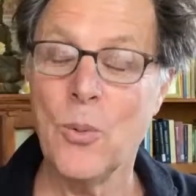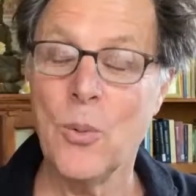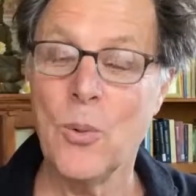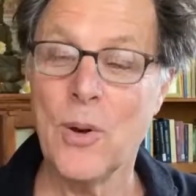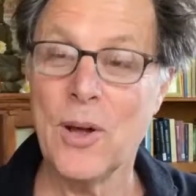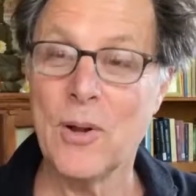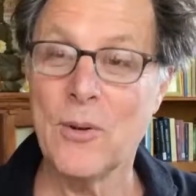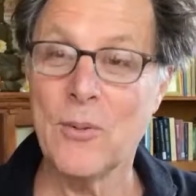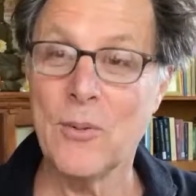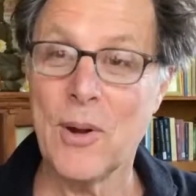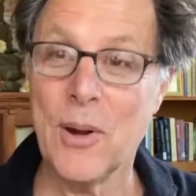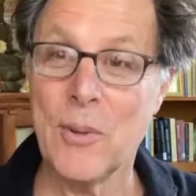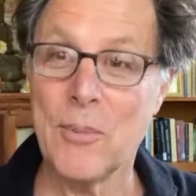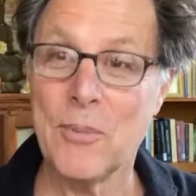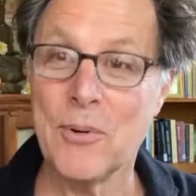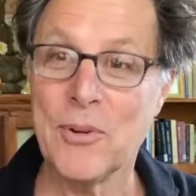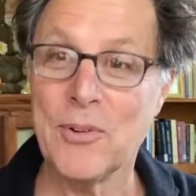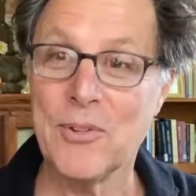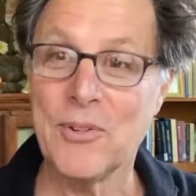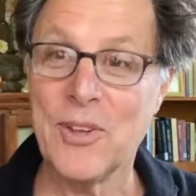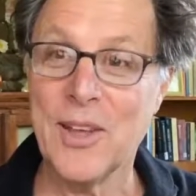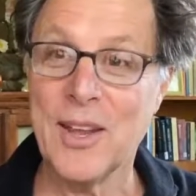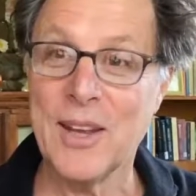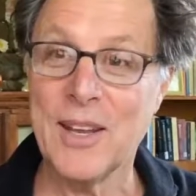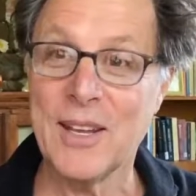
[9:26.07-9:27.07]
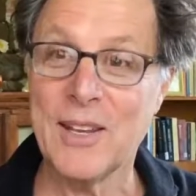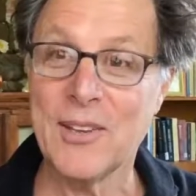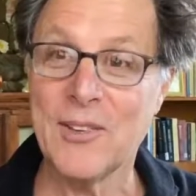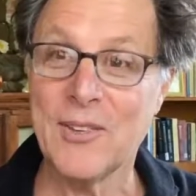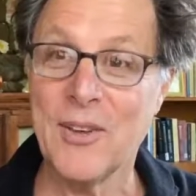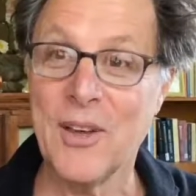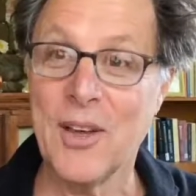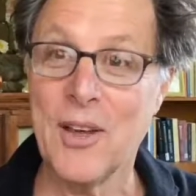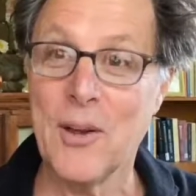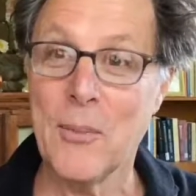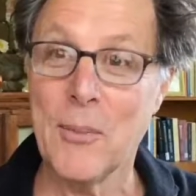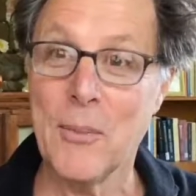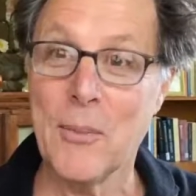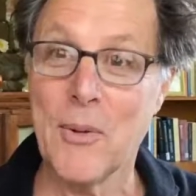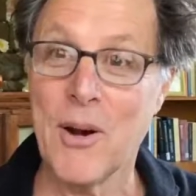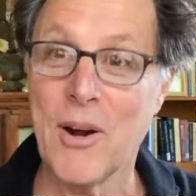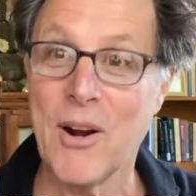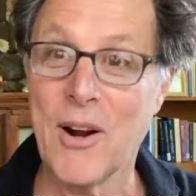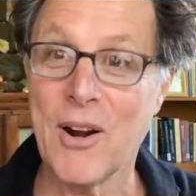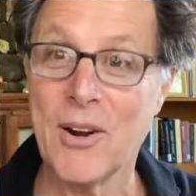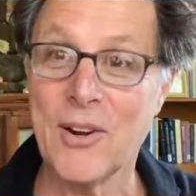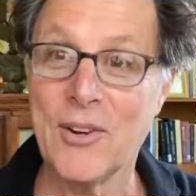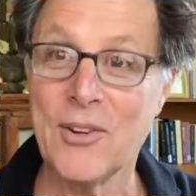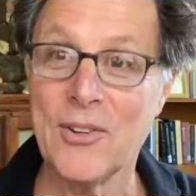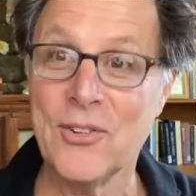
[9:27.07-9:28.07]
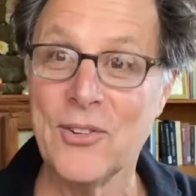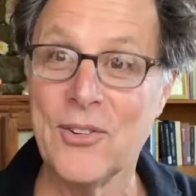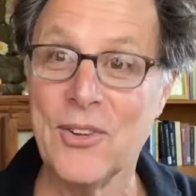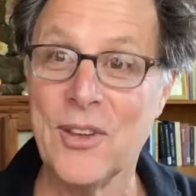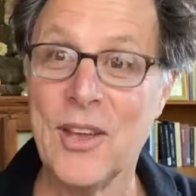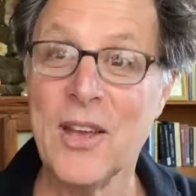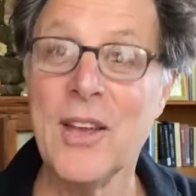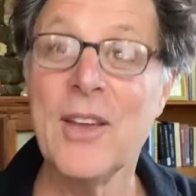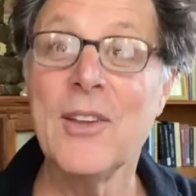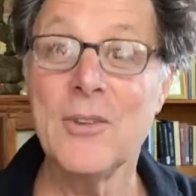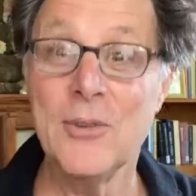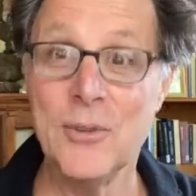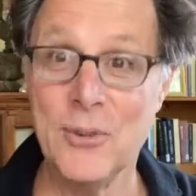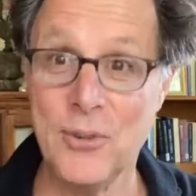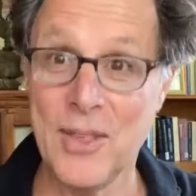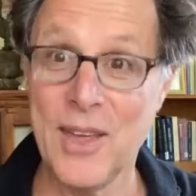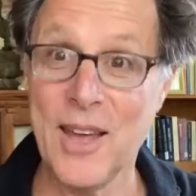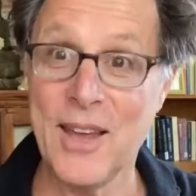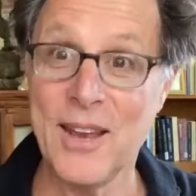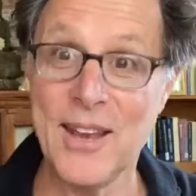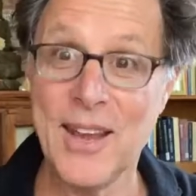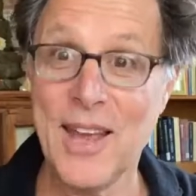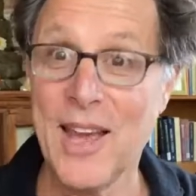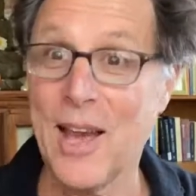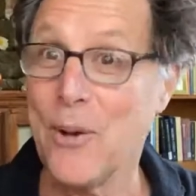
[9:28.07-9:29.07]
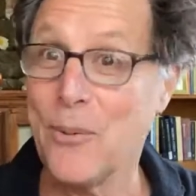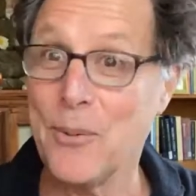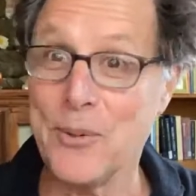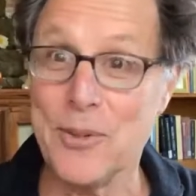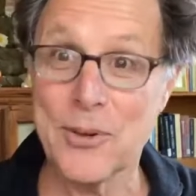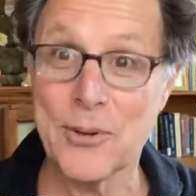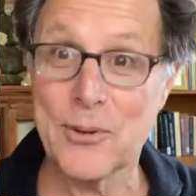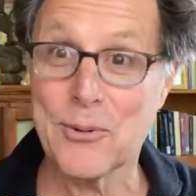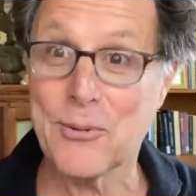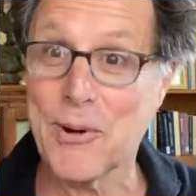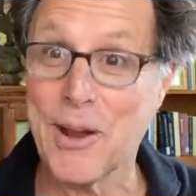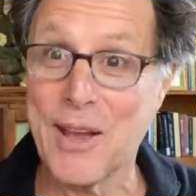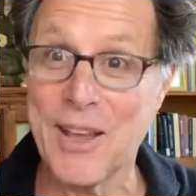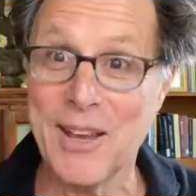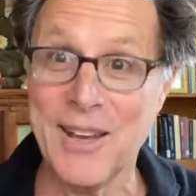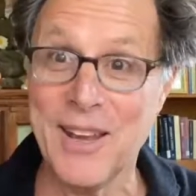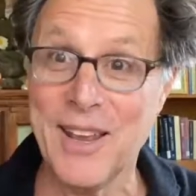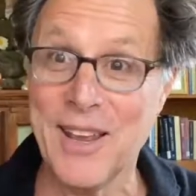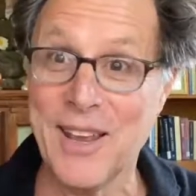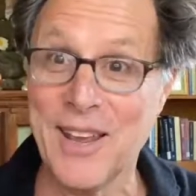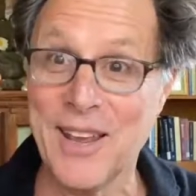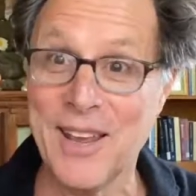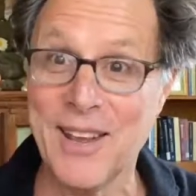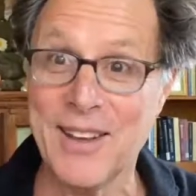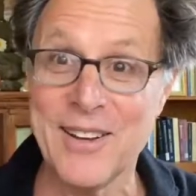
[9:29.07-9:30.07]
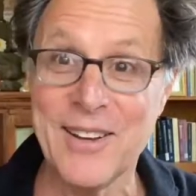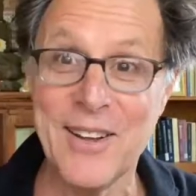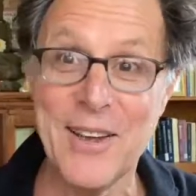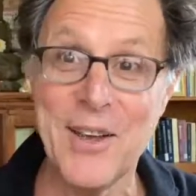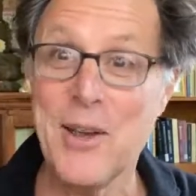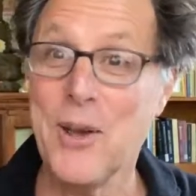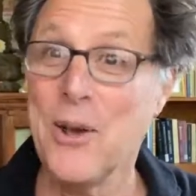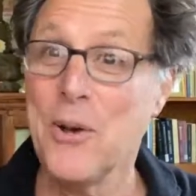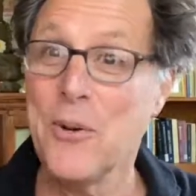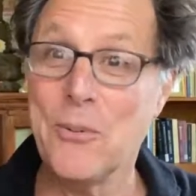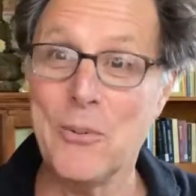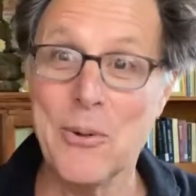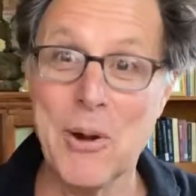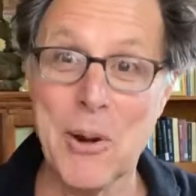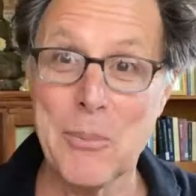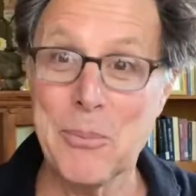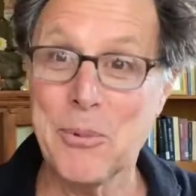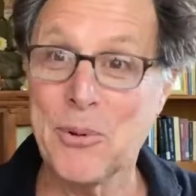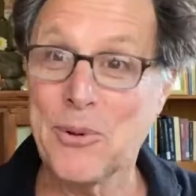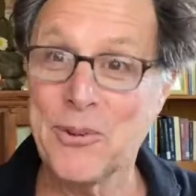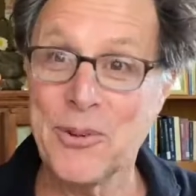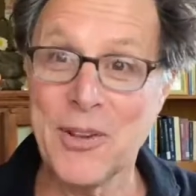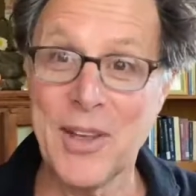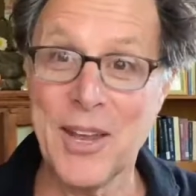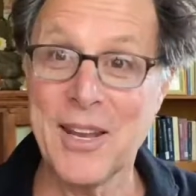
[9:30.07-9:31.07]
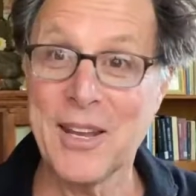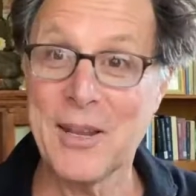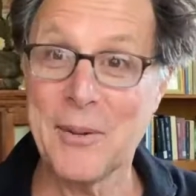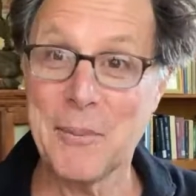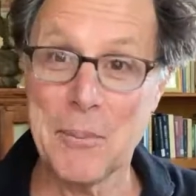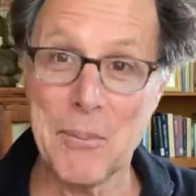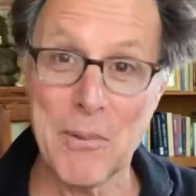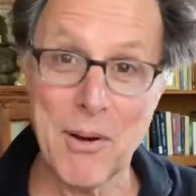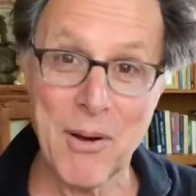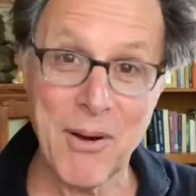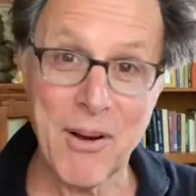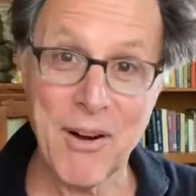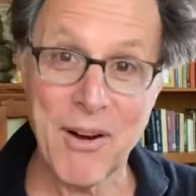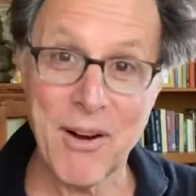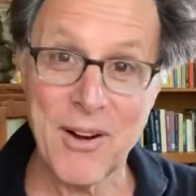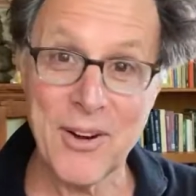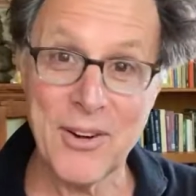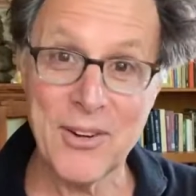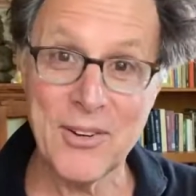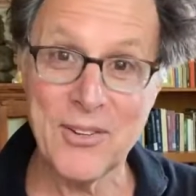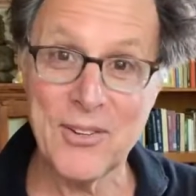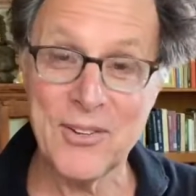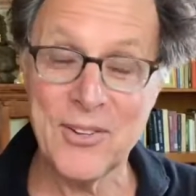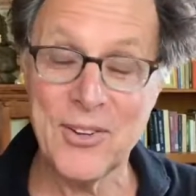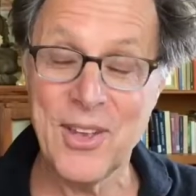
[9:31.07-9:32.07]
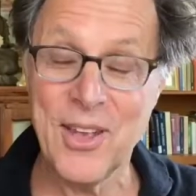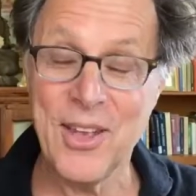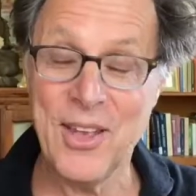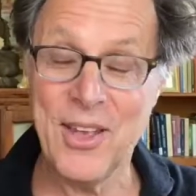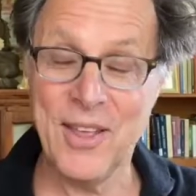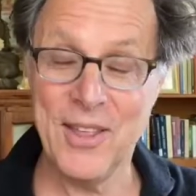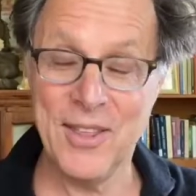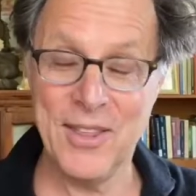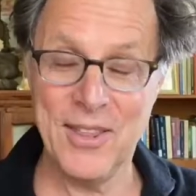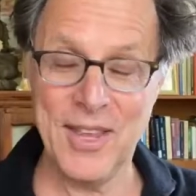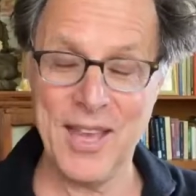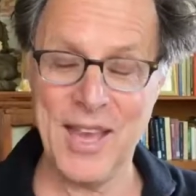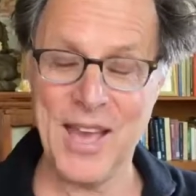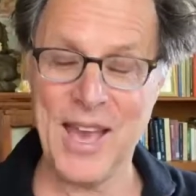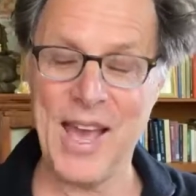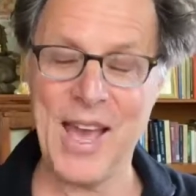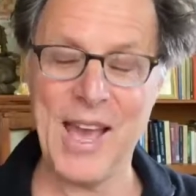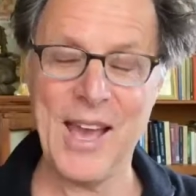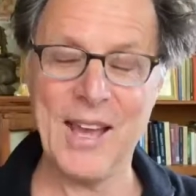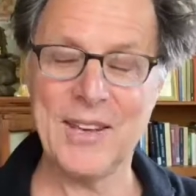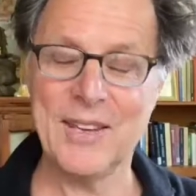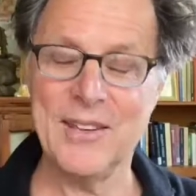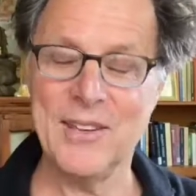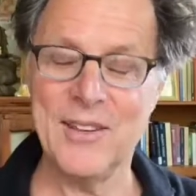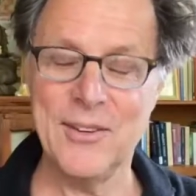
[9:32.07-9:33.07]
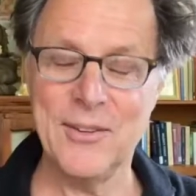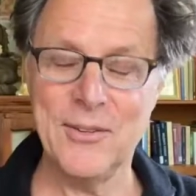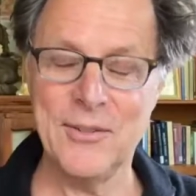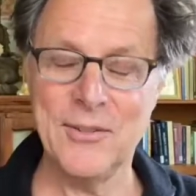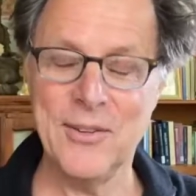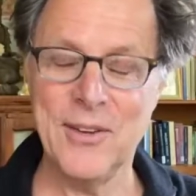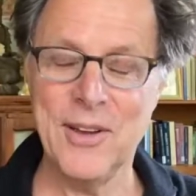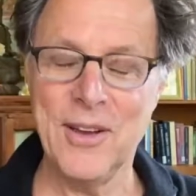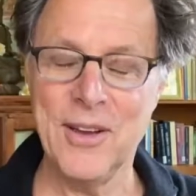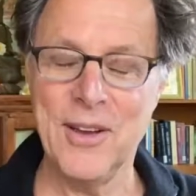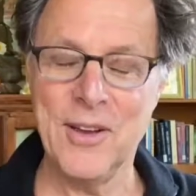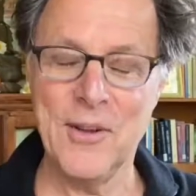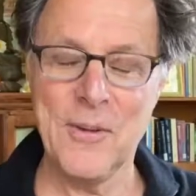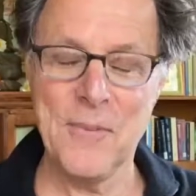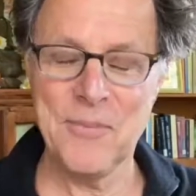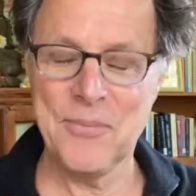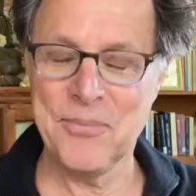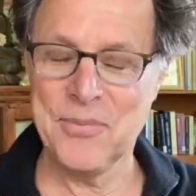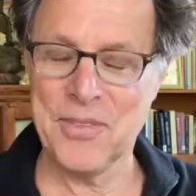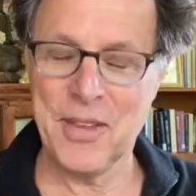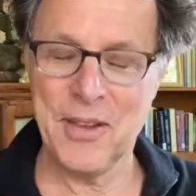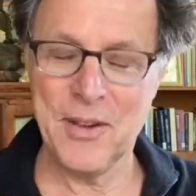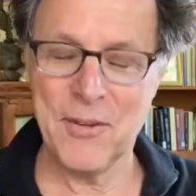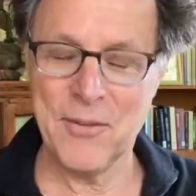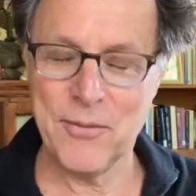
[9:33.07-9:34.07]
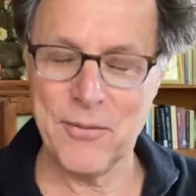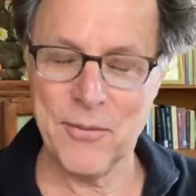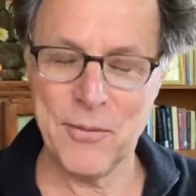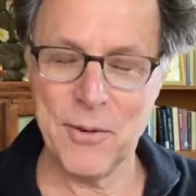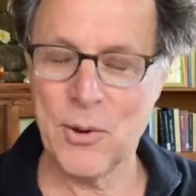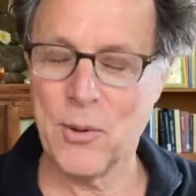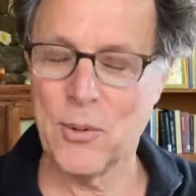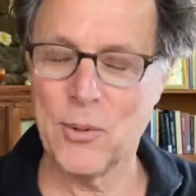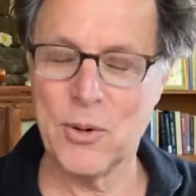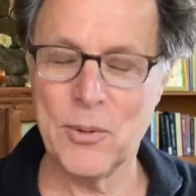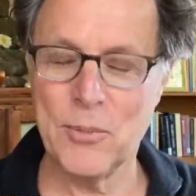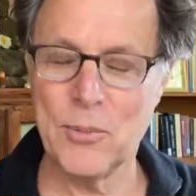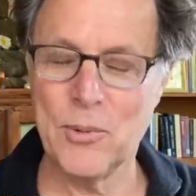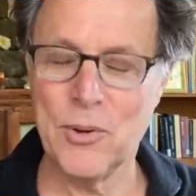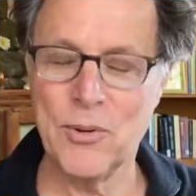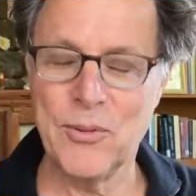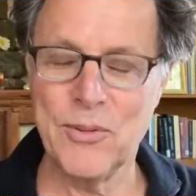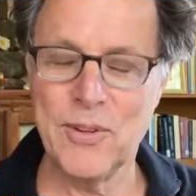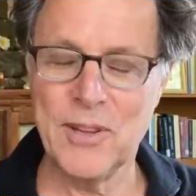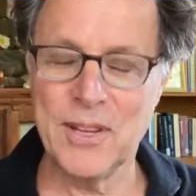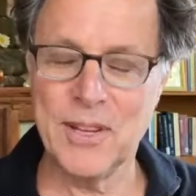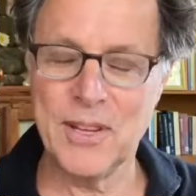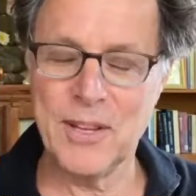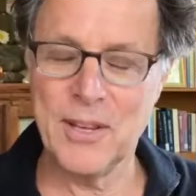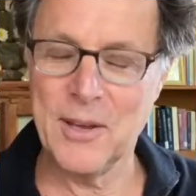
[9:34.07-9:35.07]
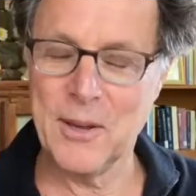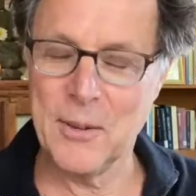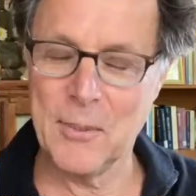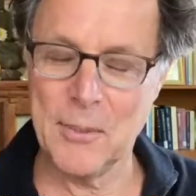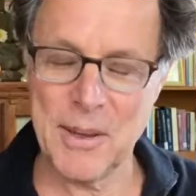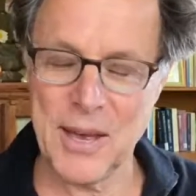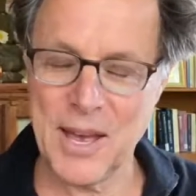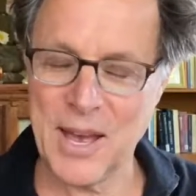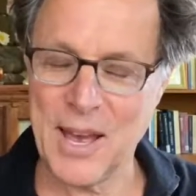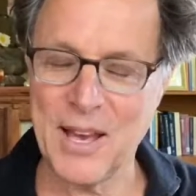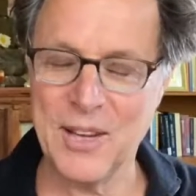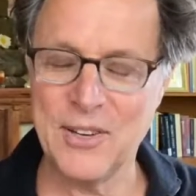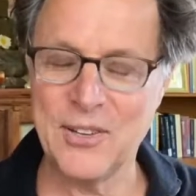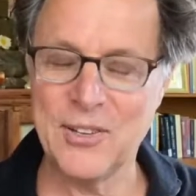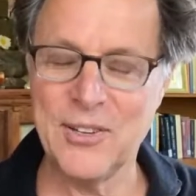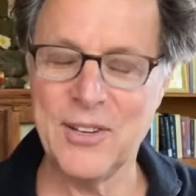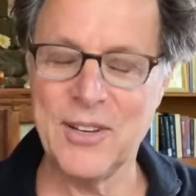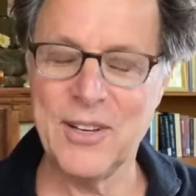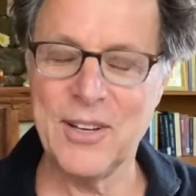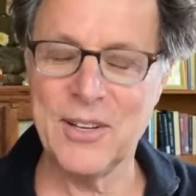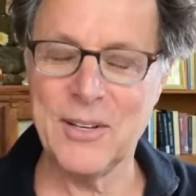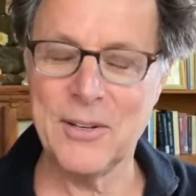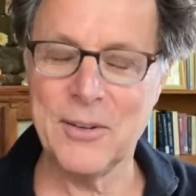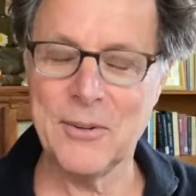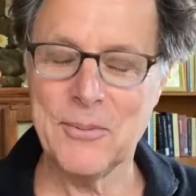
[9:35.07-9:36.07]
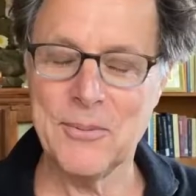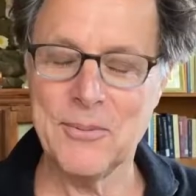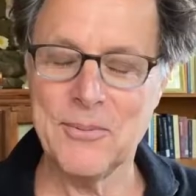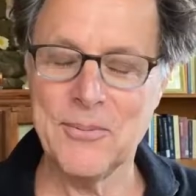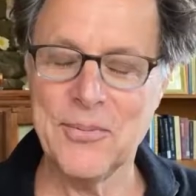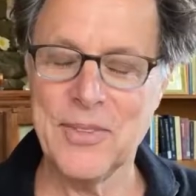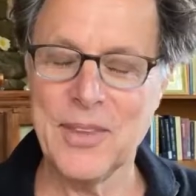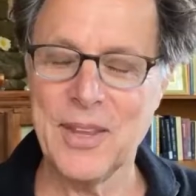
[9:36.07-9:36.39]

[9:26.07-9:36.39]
one representing Mars, do that now with your right hand, representing Mars, the active, forward-moving, passionate,